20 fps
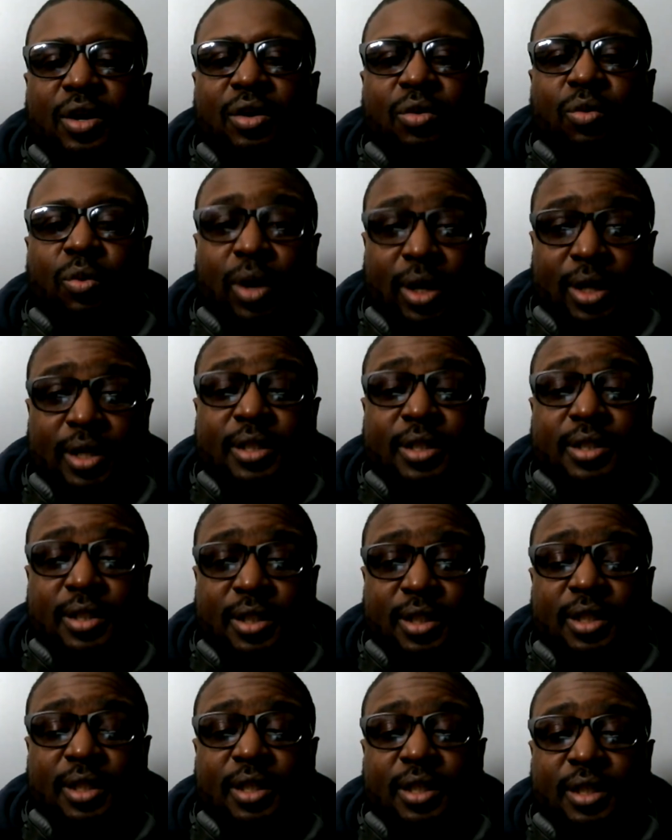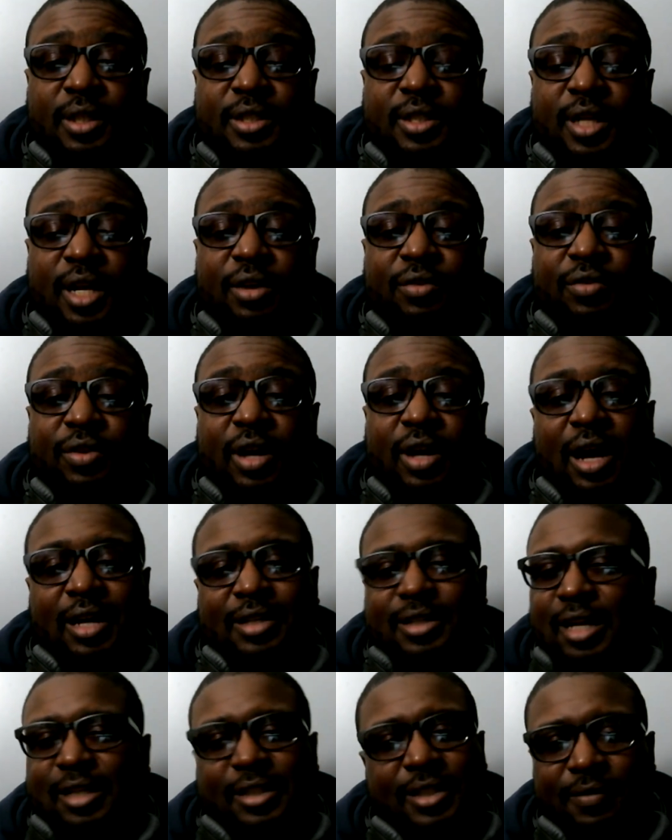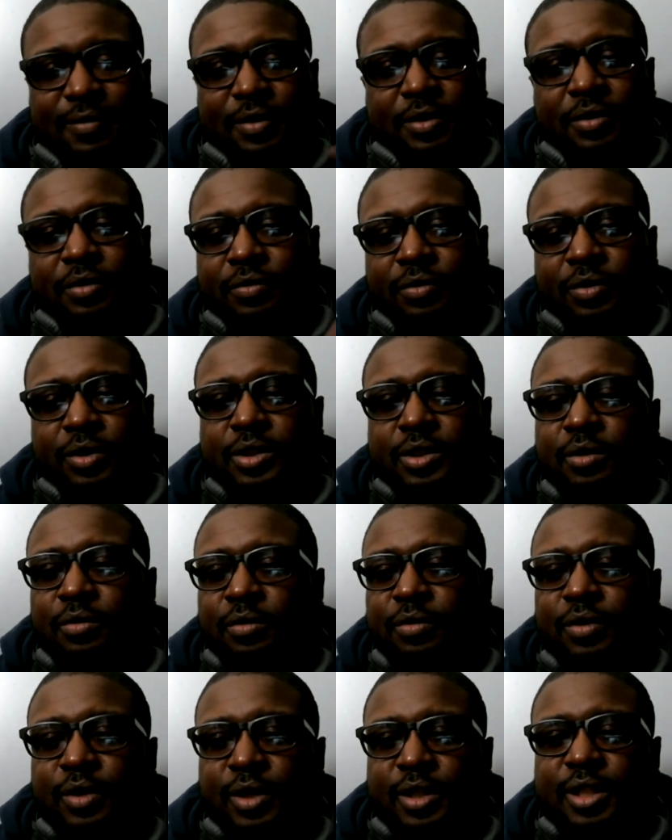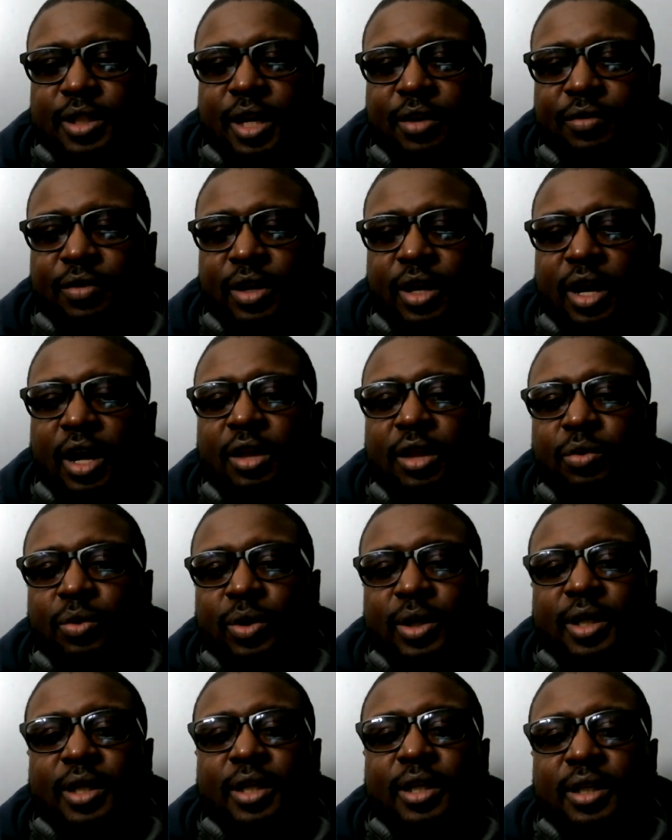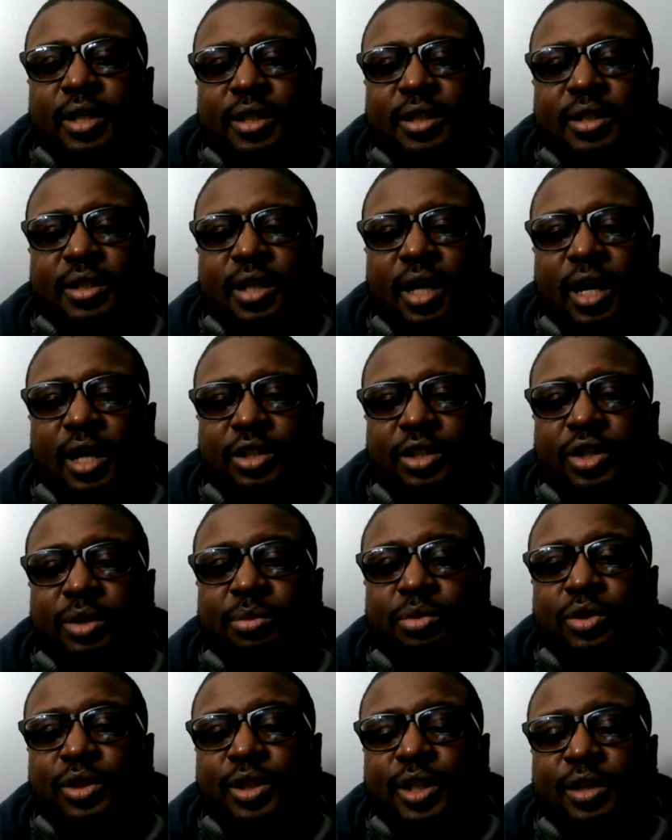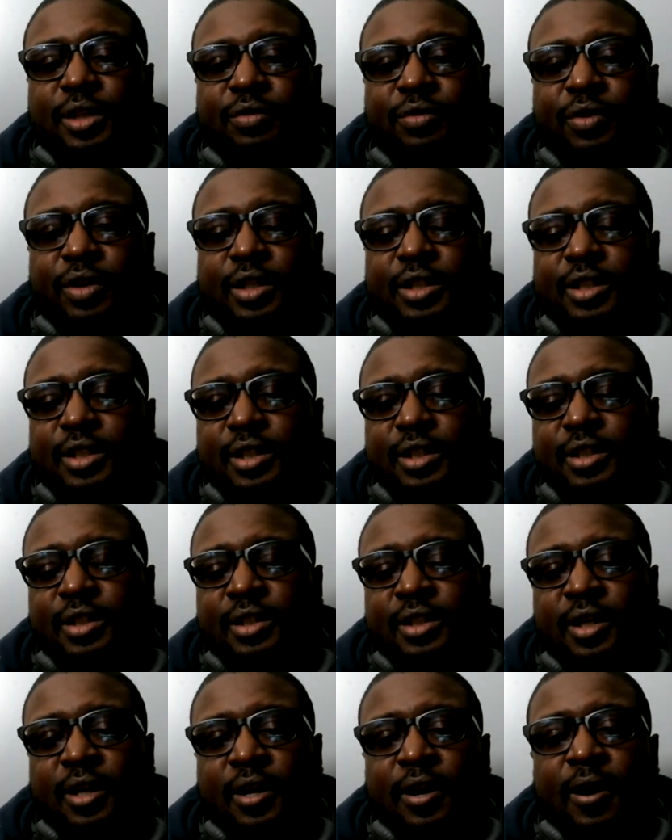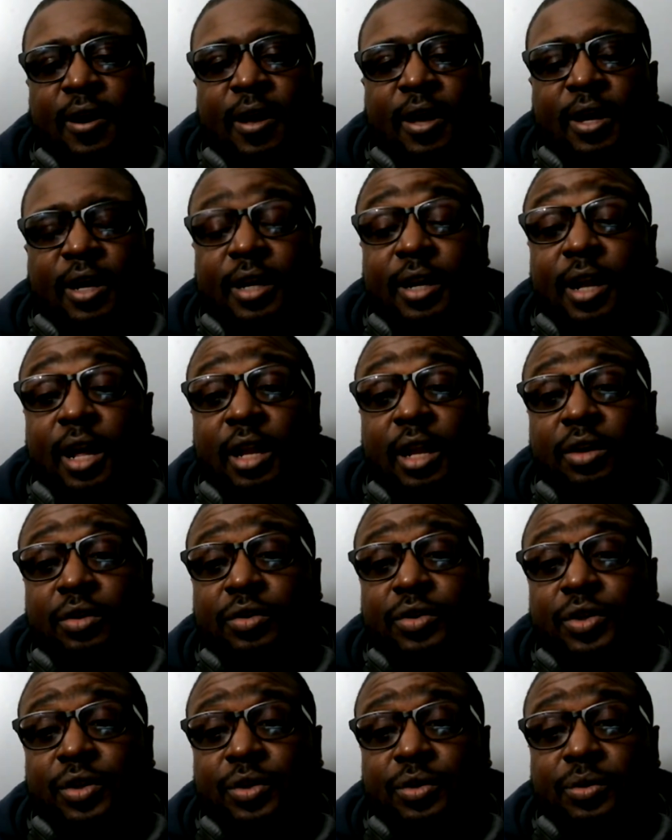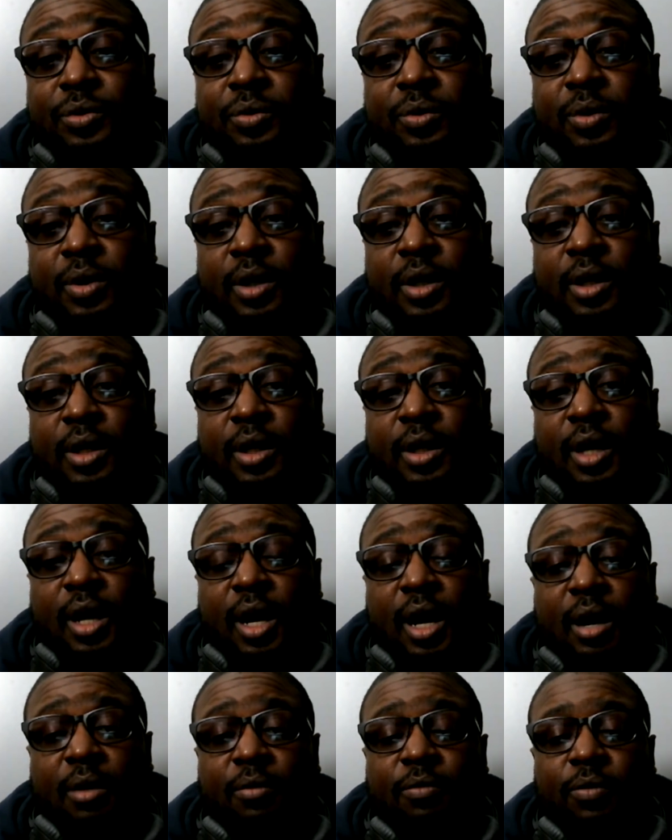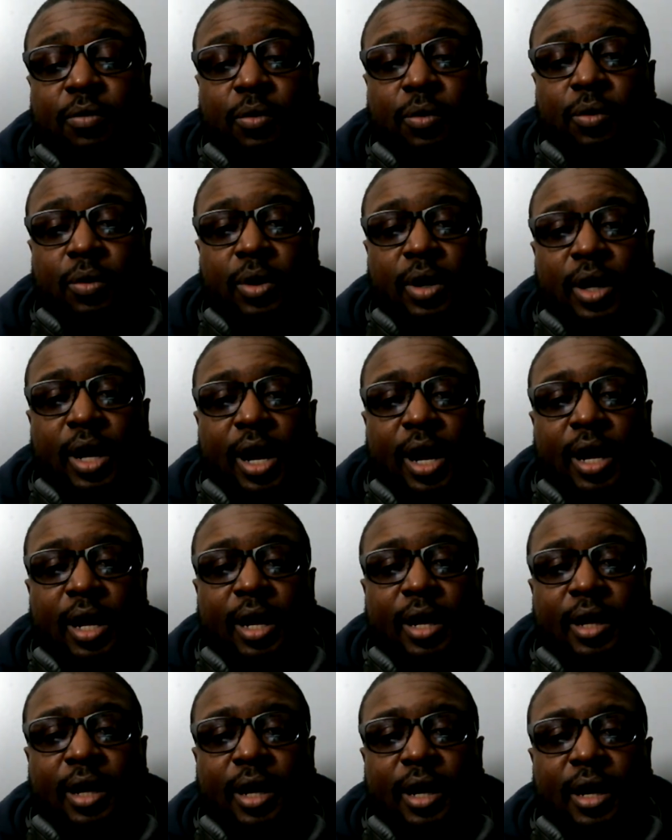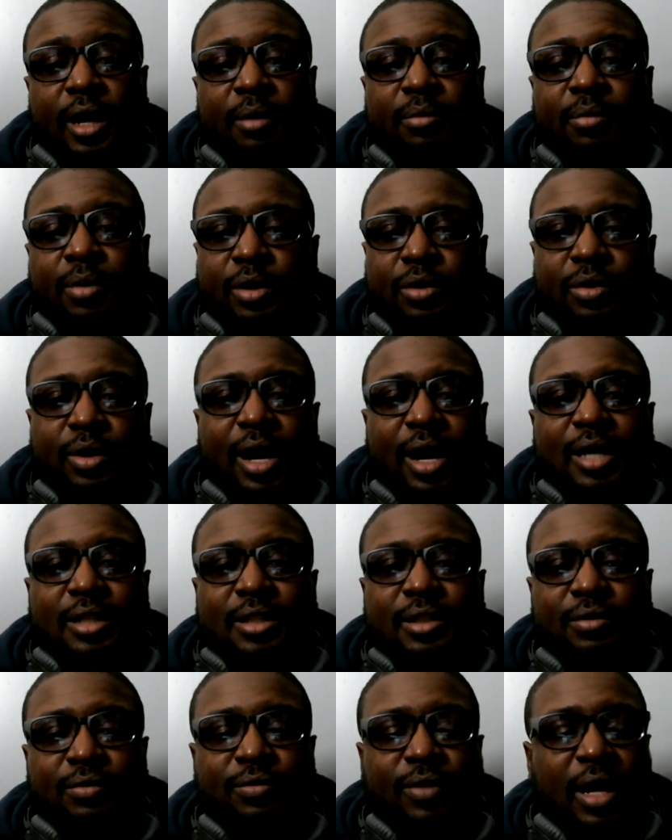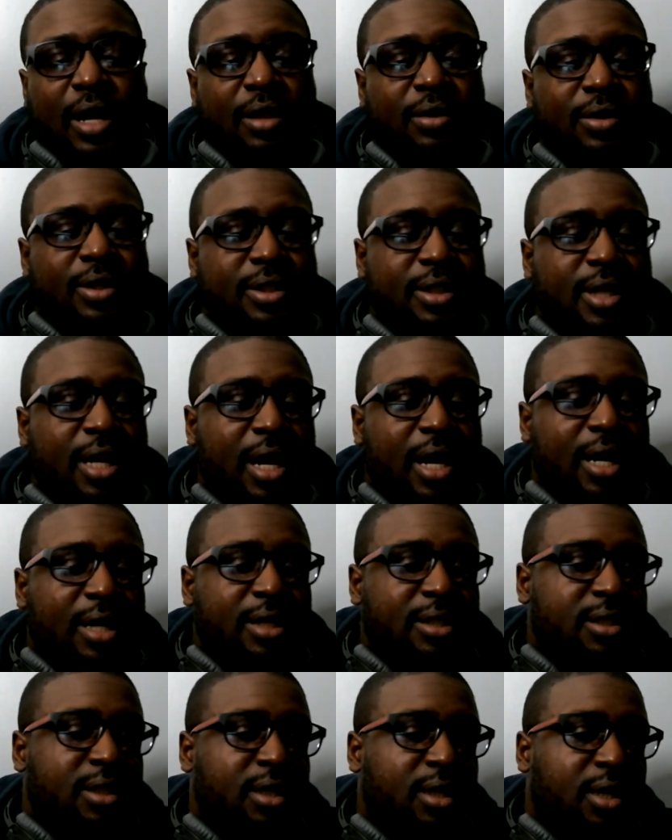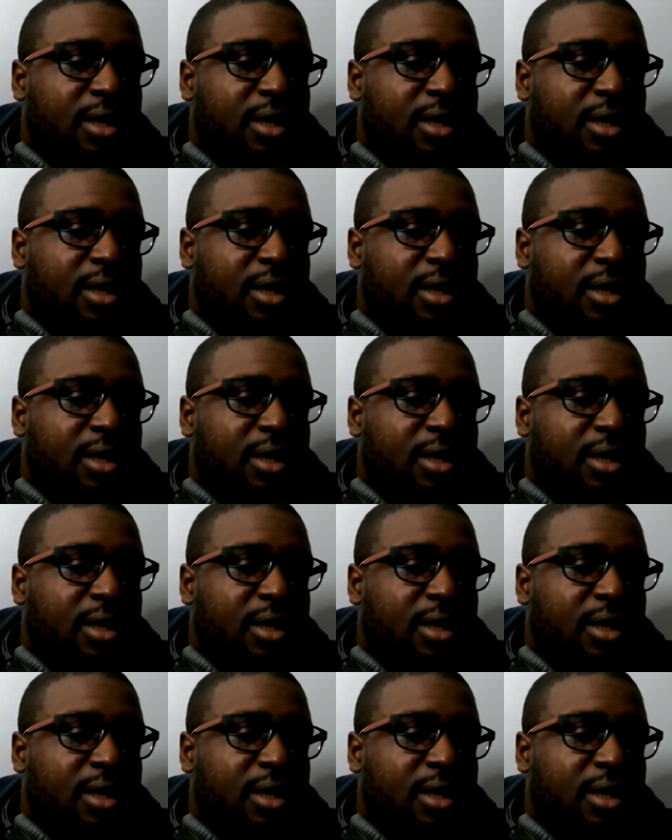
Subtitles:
One is the Xavier. I just have to do the voiceover for Xavier. The other one is Triple G versus Canelo 2 for and you guys can follow these guys